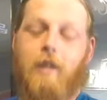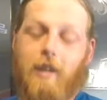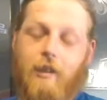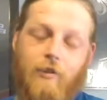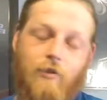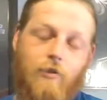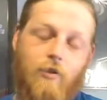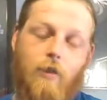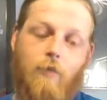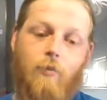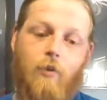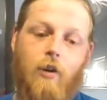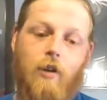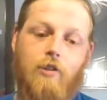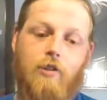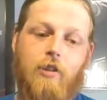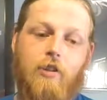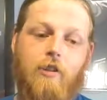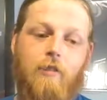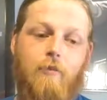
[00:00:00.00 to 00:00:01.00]
I grew up
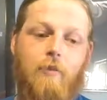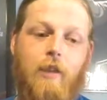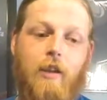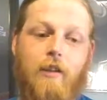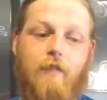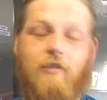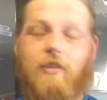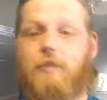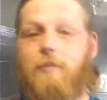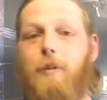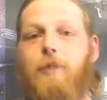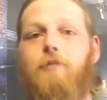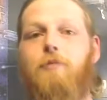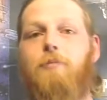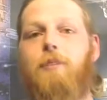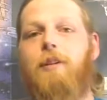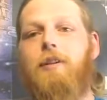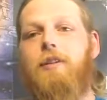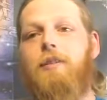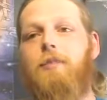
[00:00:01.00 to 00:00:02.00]
watching them. They have a special
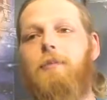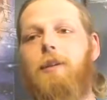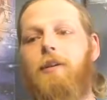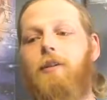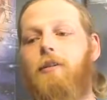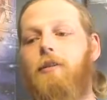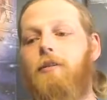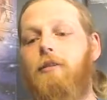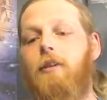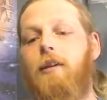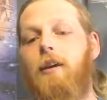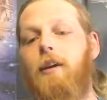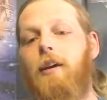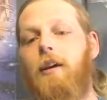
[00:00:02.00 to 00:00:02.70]
place in my heart.